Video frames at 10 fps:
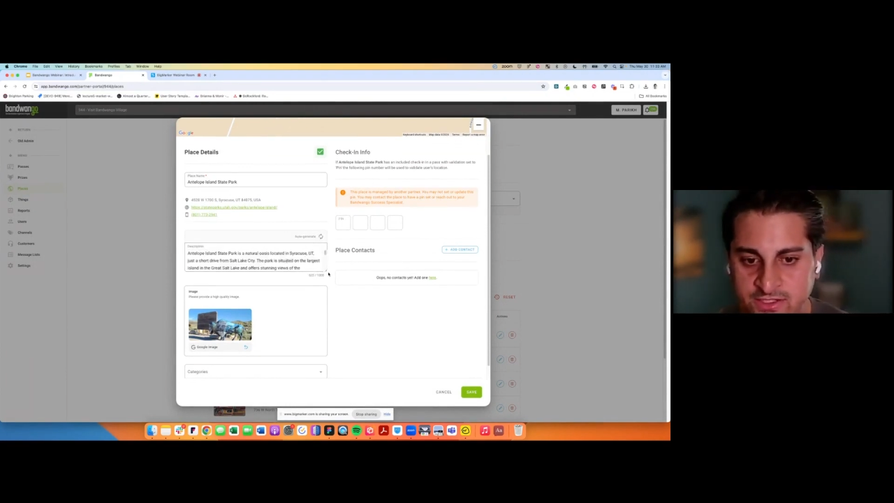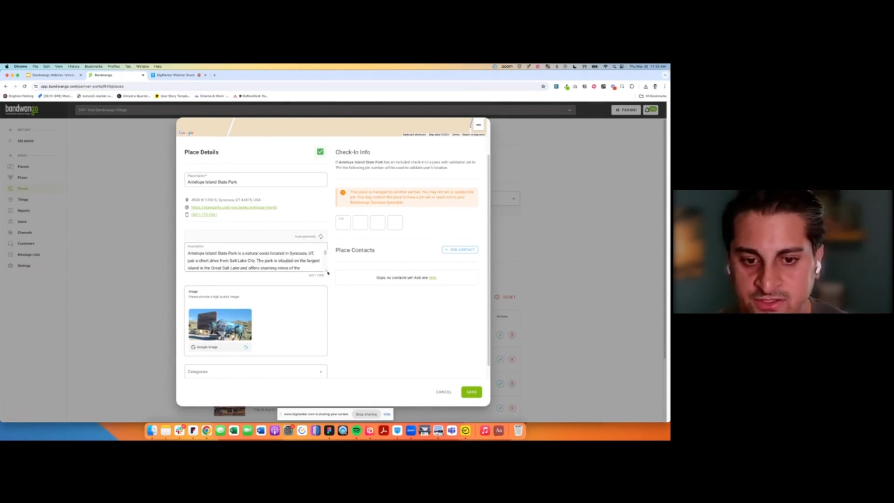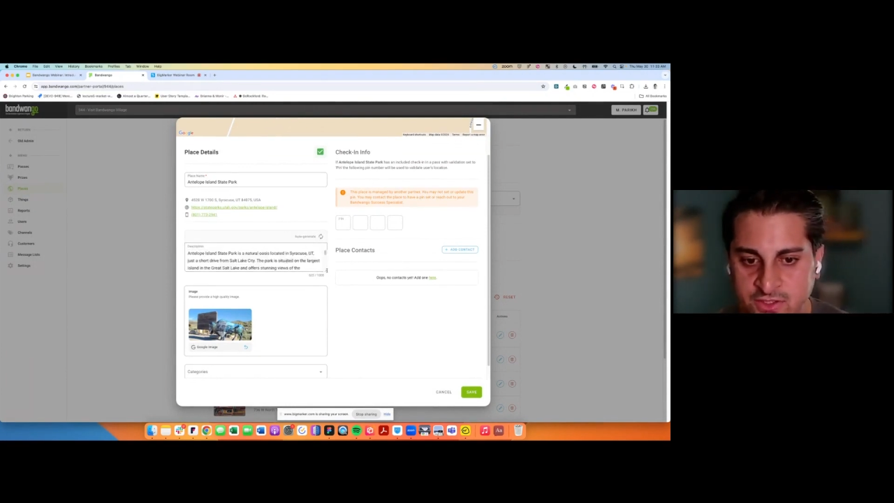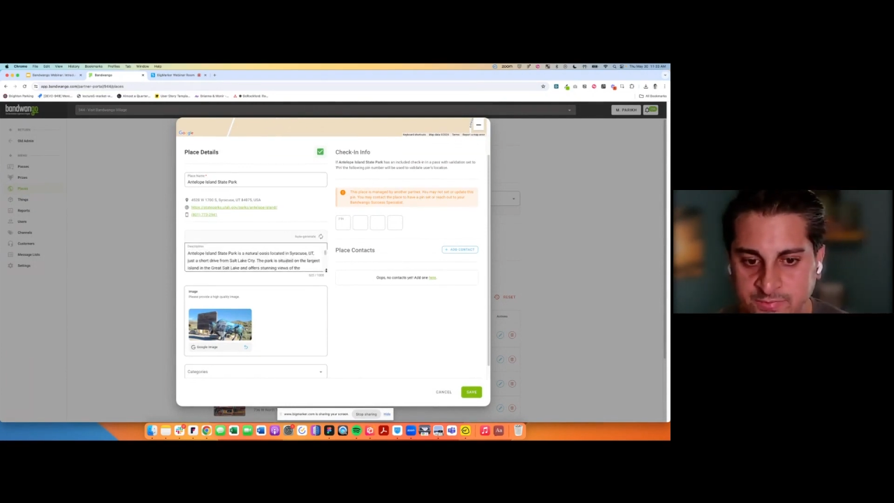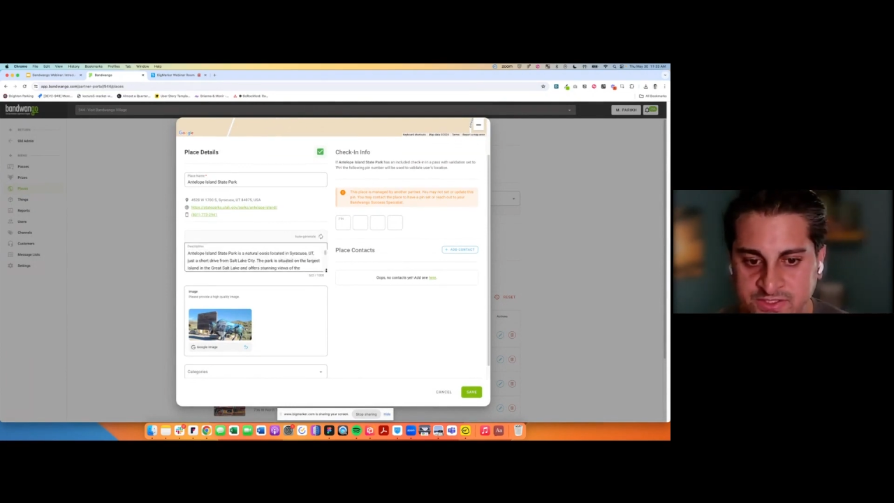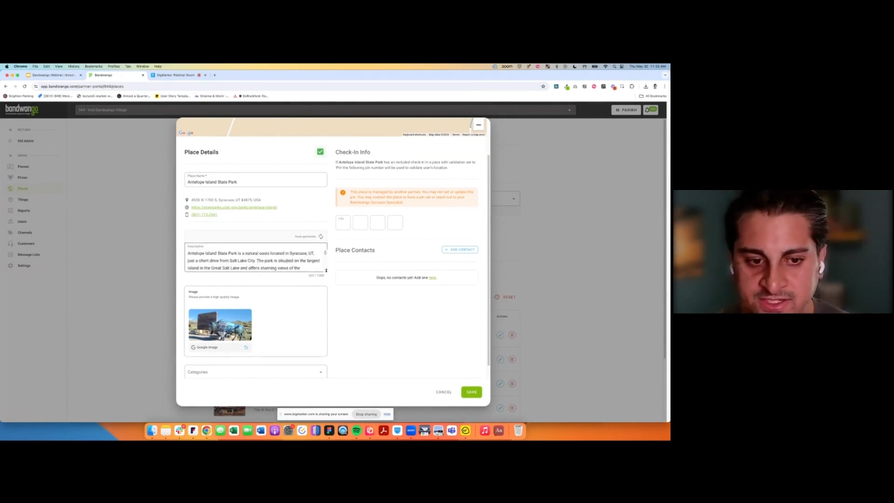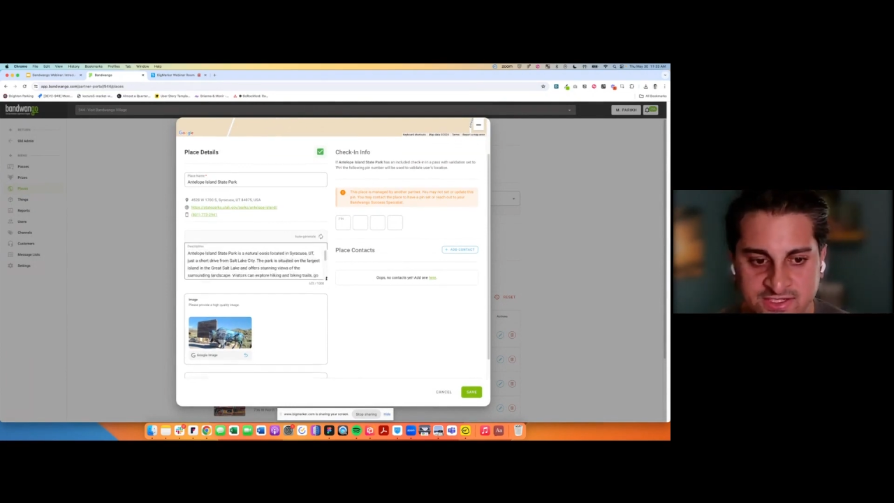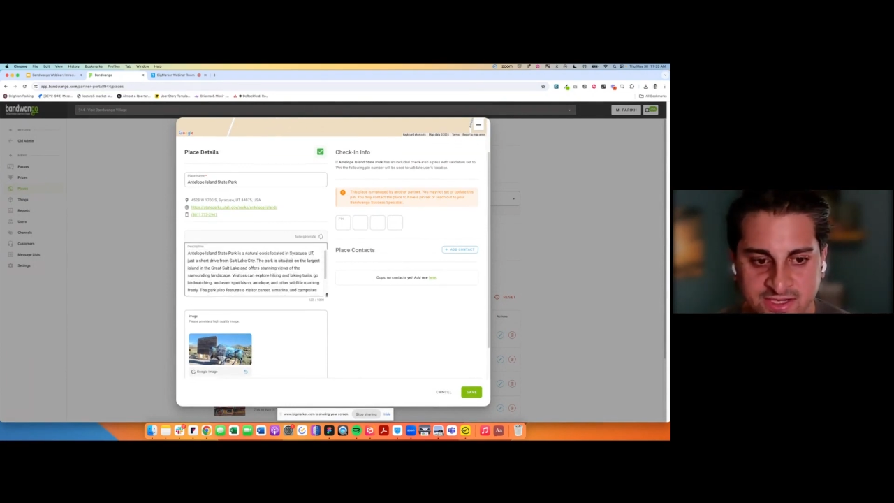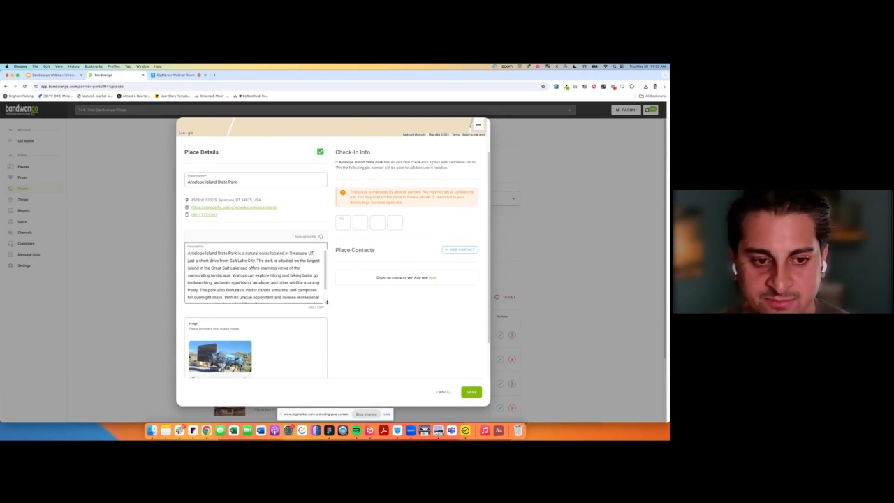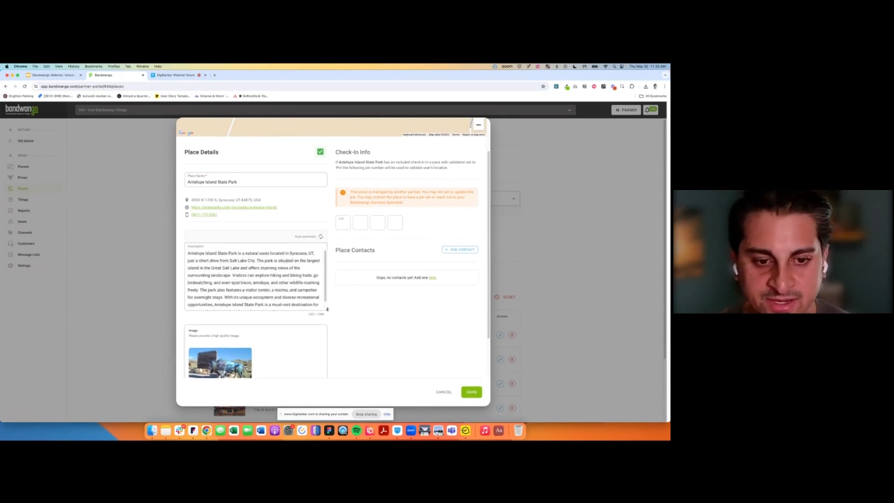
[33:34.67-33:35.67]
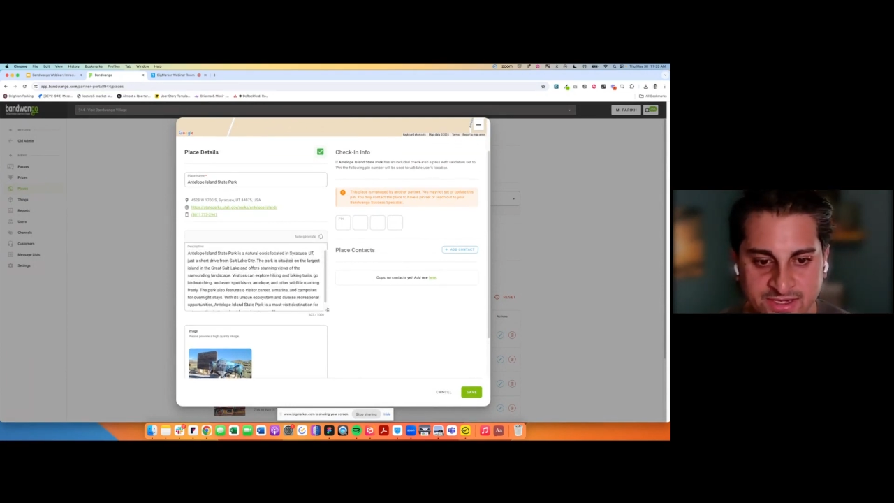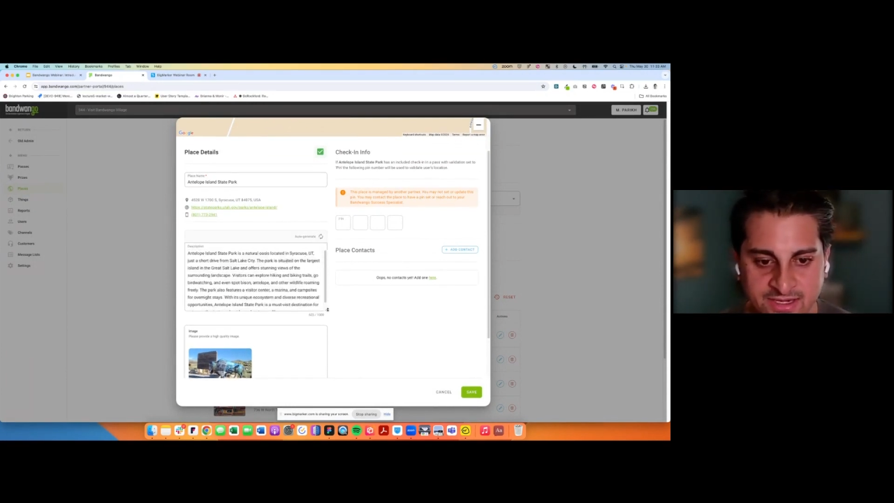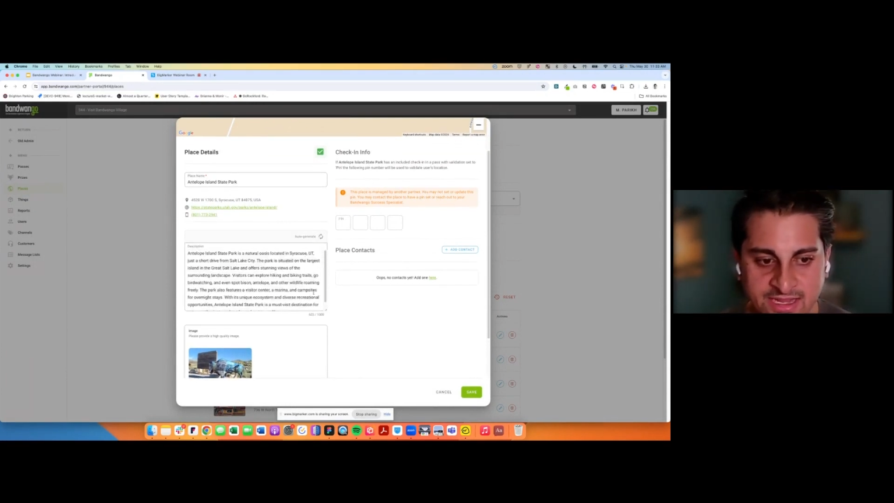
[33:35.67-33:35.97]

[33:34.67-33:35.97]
a description because I might not